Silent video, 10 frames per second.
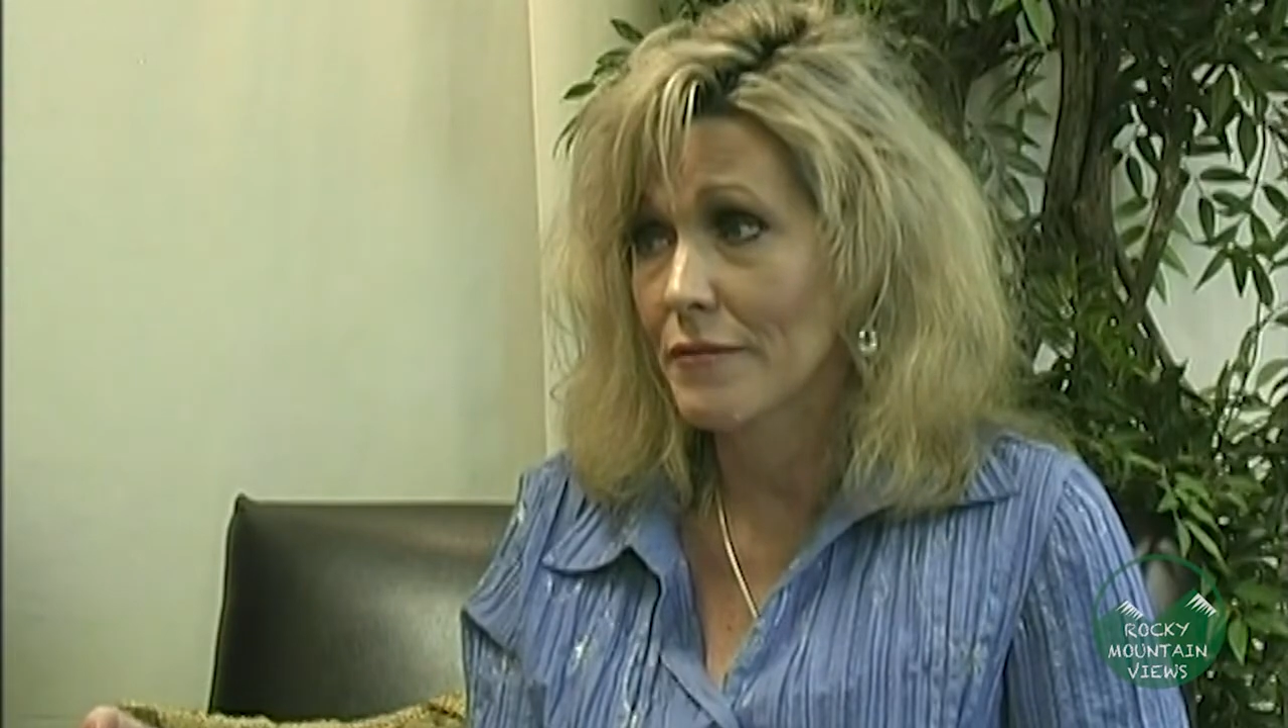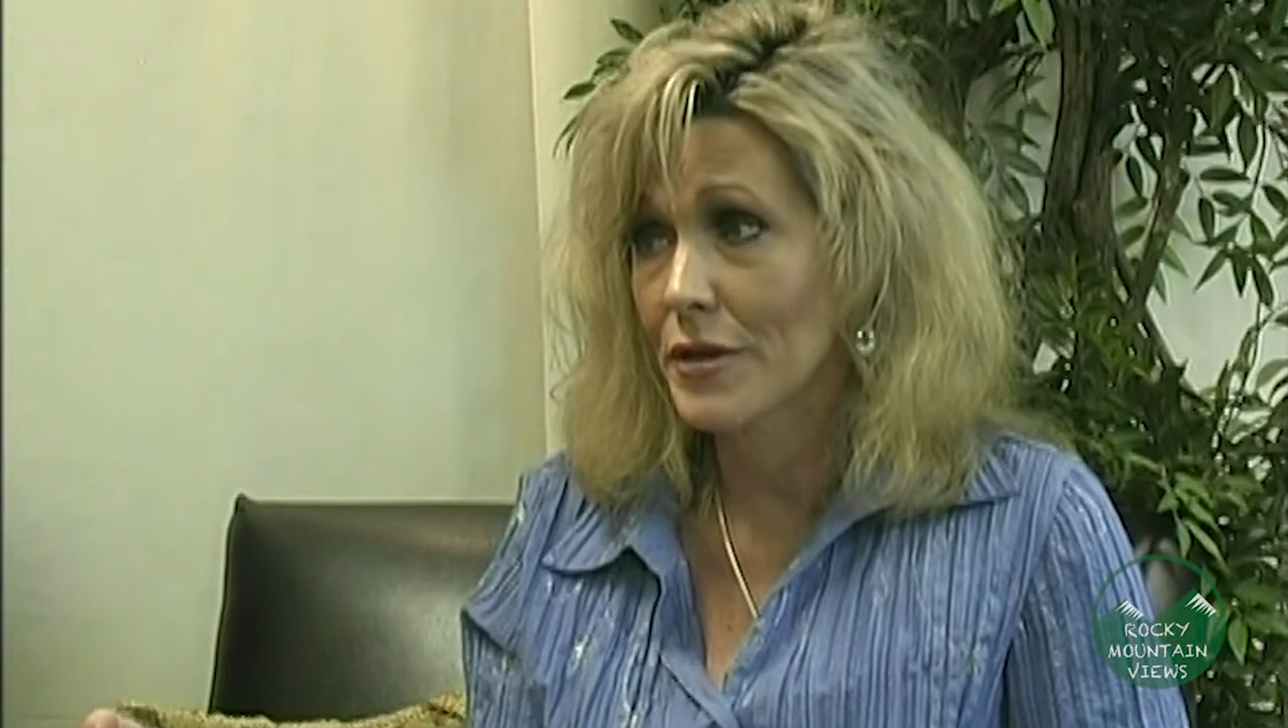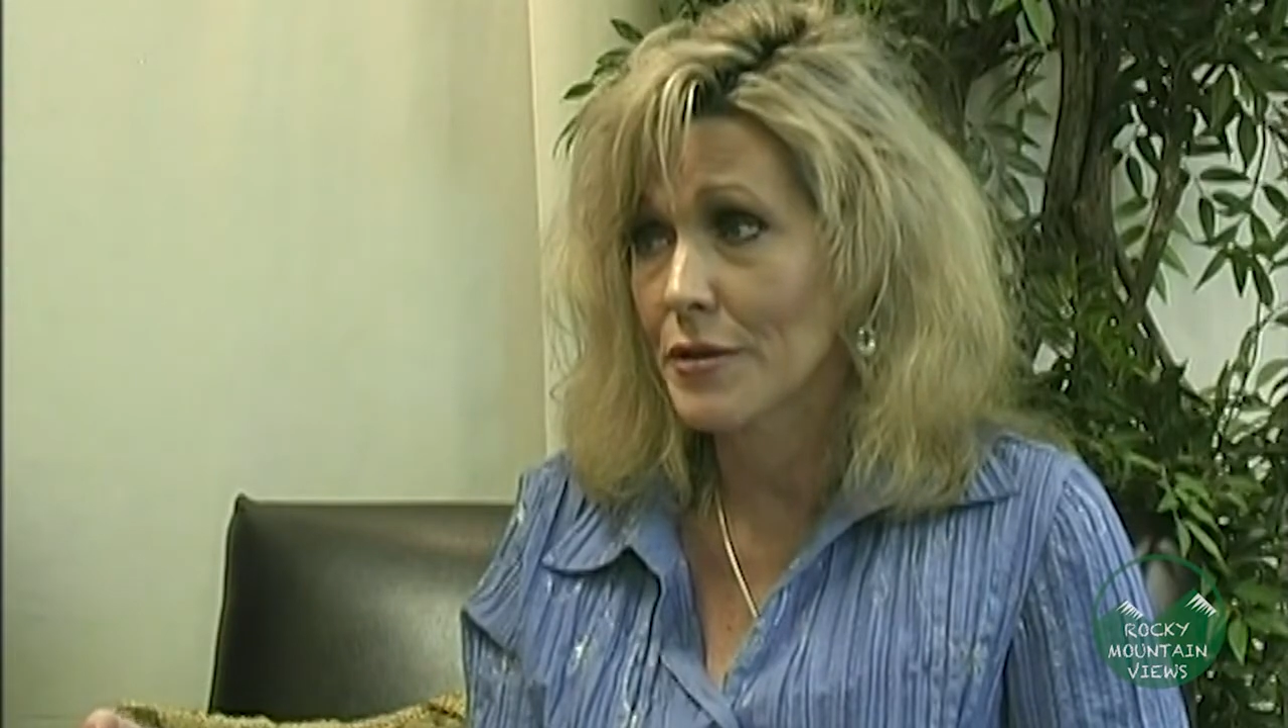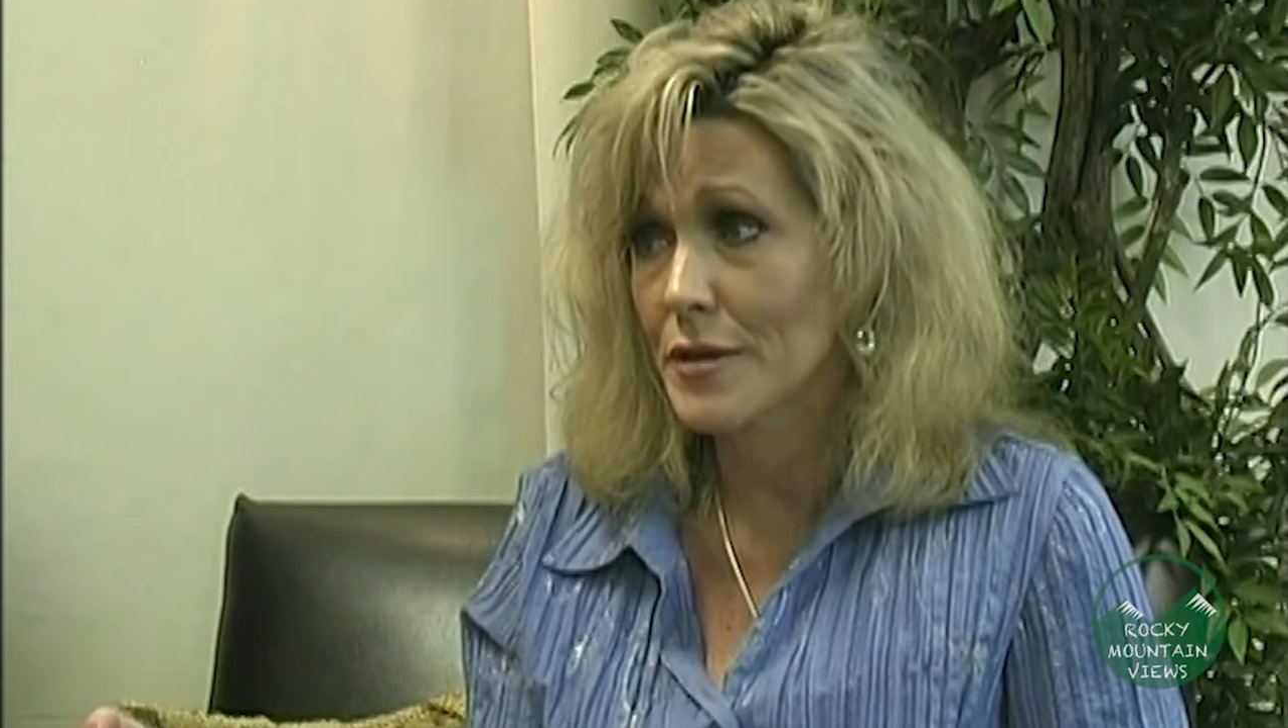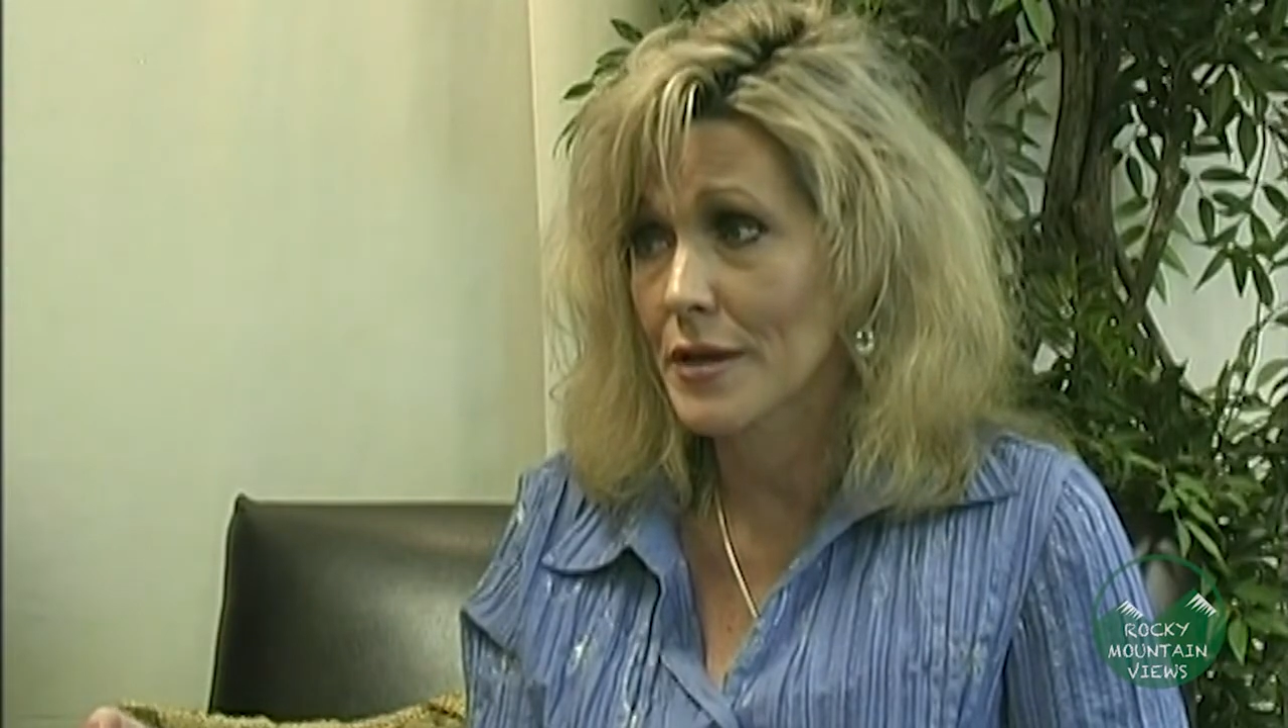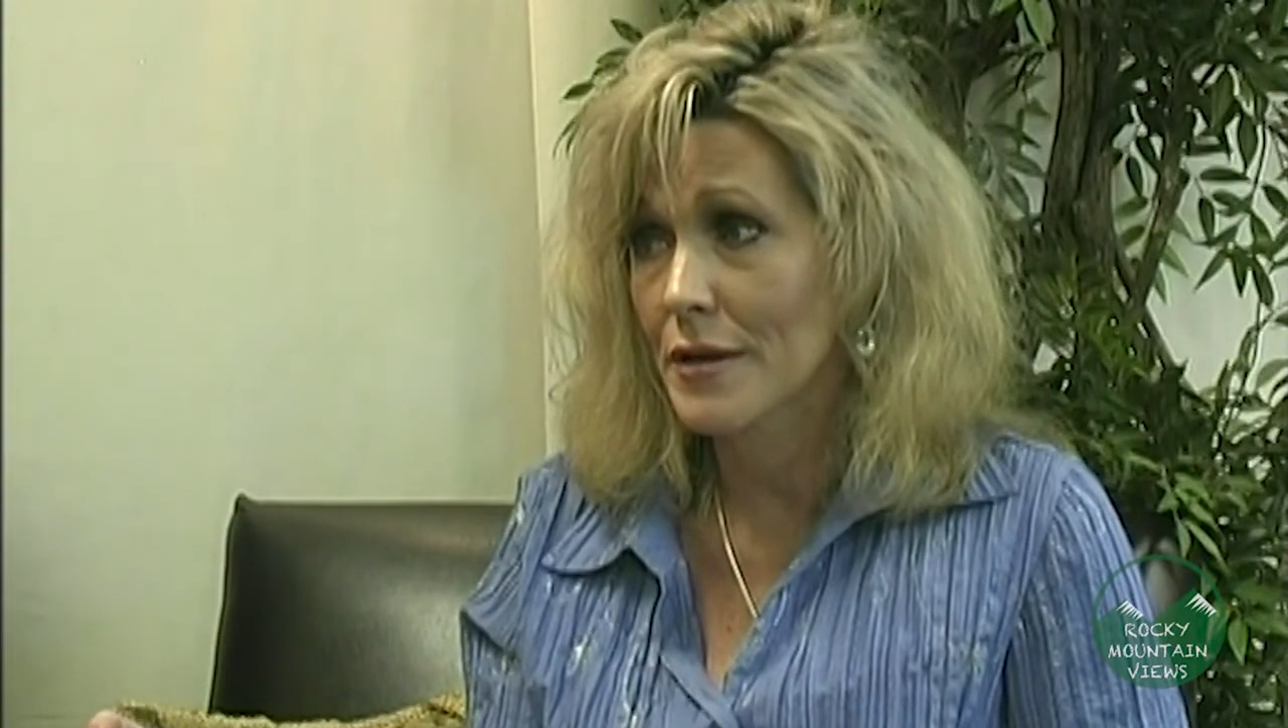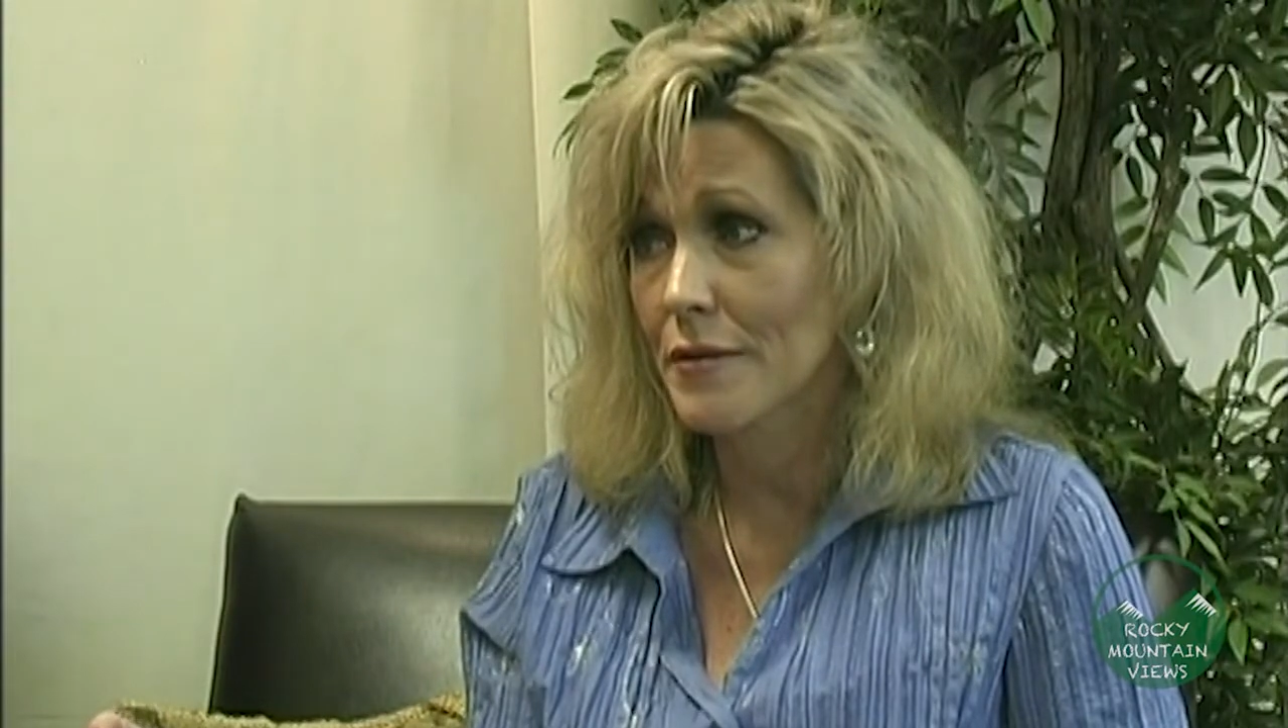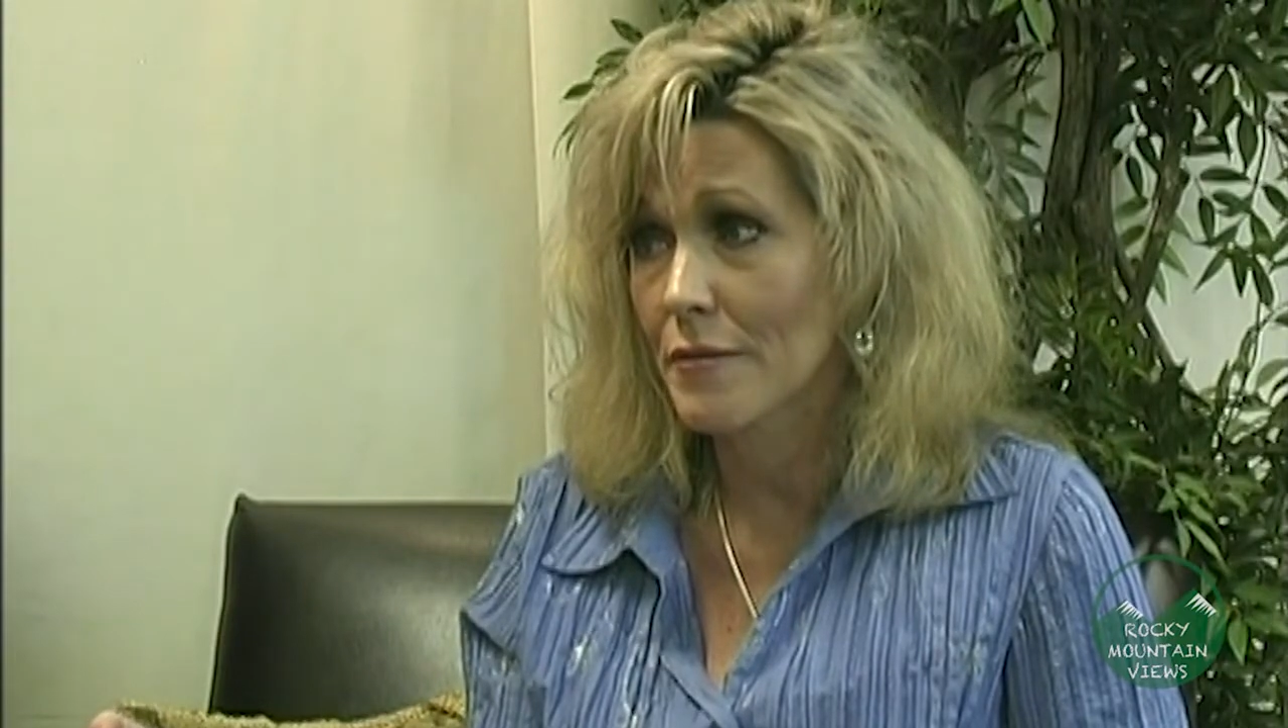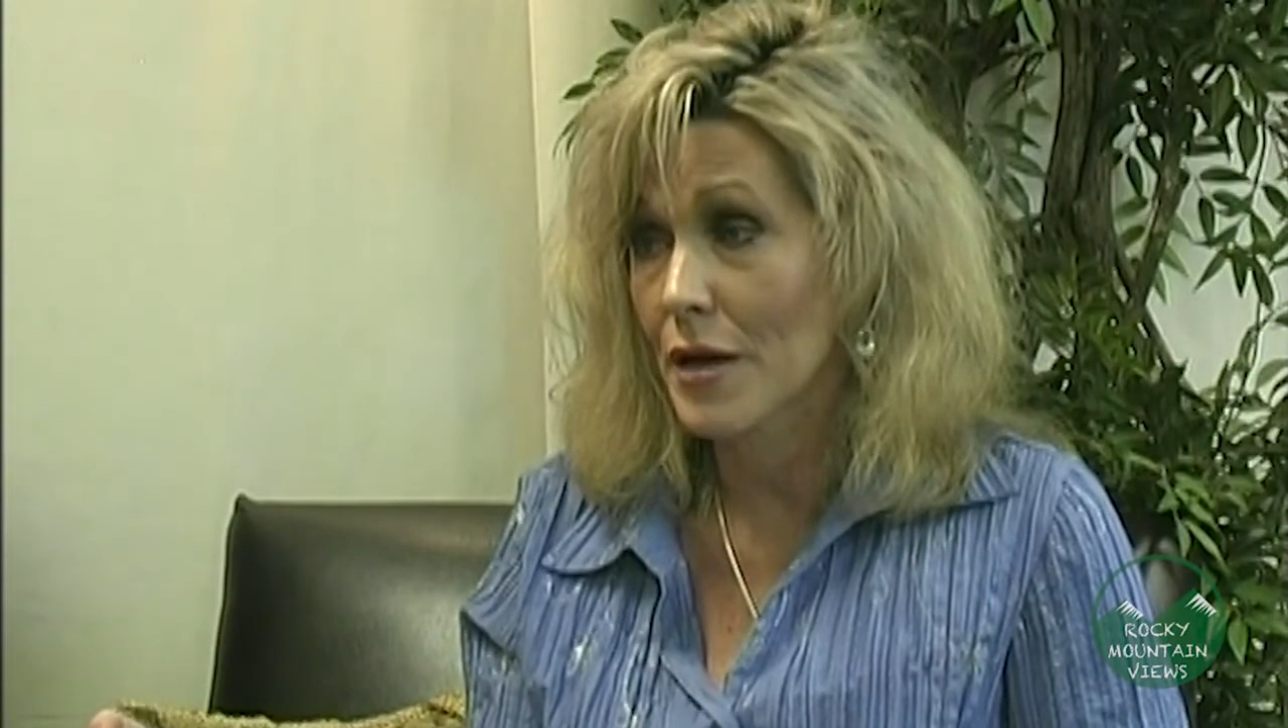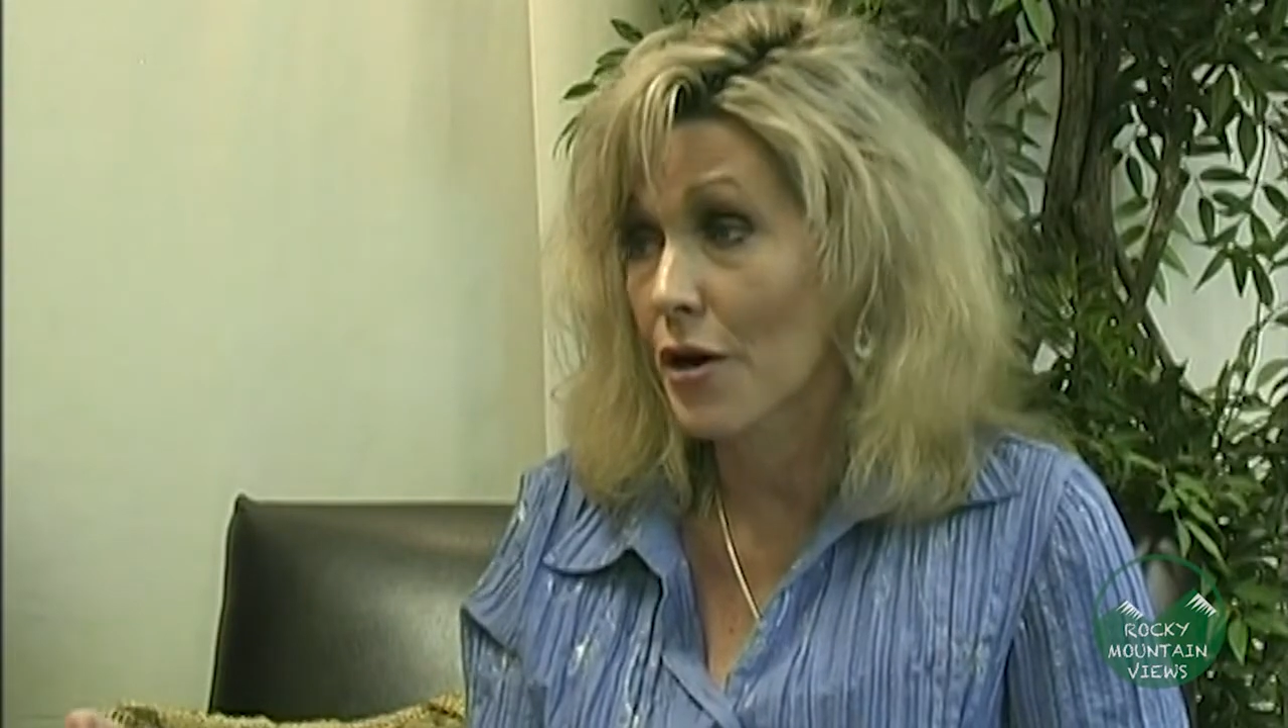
use a